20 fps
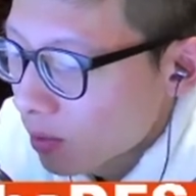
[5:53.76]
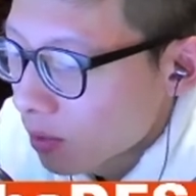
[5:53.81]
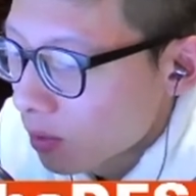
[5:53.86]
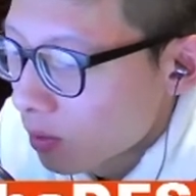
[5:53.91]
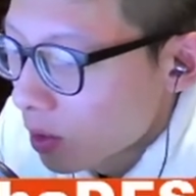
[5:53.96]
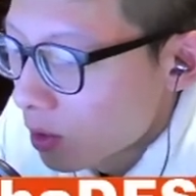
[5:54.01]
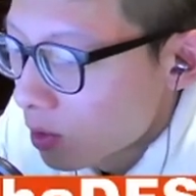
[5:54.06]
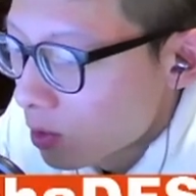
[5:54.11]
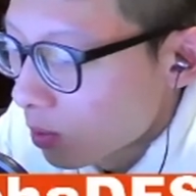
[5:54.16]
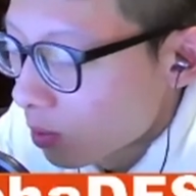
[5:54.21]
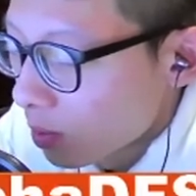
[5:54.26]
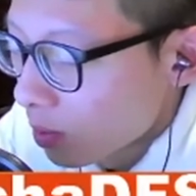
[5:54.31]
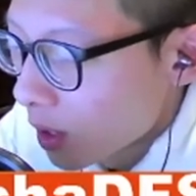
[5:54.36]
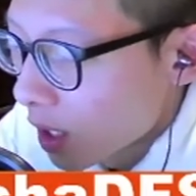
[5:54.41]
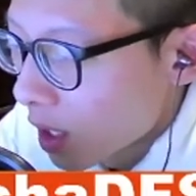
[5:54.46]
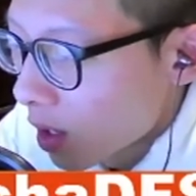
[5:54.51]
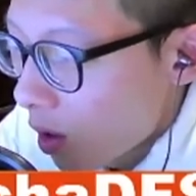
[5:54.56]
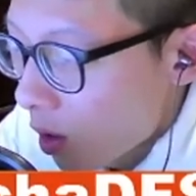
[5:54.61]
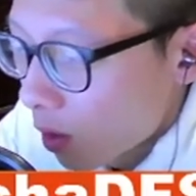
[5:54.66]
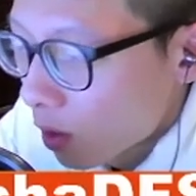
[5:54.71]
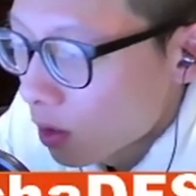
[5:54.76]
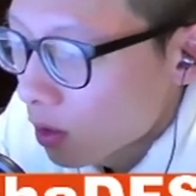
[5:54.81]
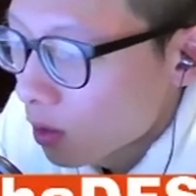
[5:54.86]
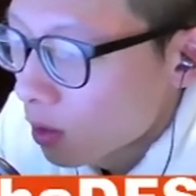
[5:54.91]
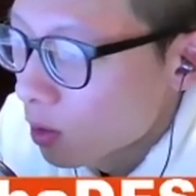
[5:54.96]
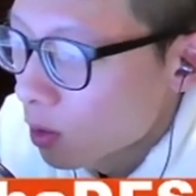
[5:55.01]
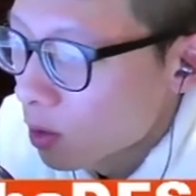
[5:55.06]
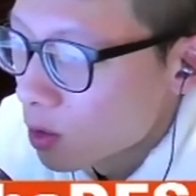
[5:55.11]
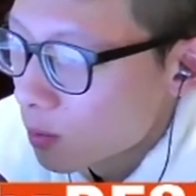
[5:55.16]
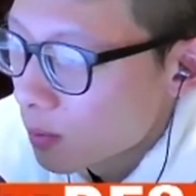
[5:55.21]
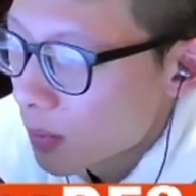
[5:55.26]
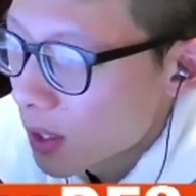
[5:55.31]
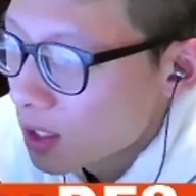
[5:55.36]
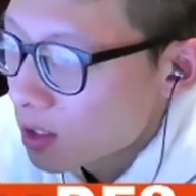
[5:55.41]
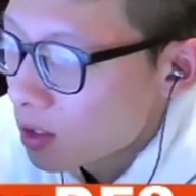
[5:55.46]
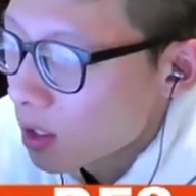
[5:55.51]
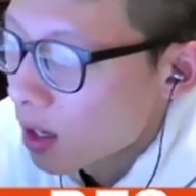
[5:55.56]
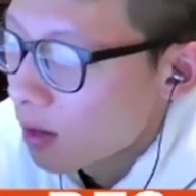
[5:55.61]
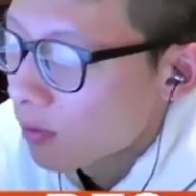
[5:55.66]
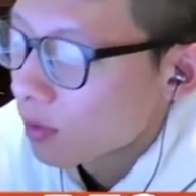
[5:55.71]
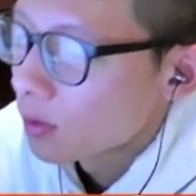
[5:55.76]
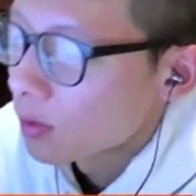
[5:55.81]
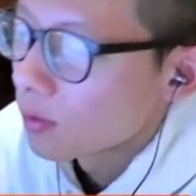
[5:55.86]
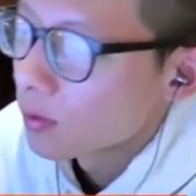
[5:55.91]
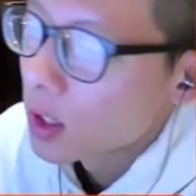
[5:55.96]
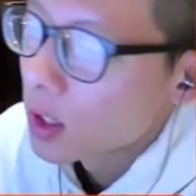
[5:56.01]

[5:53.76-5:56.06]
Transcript: We also put out articles based off of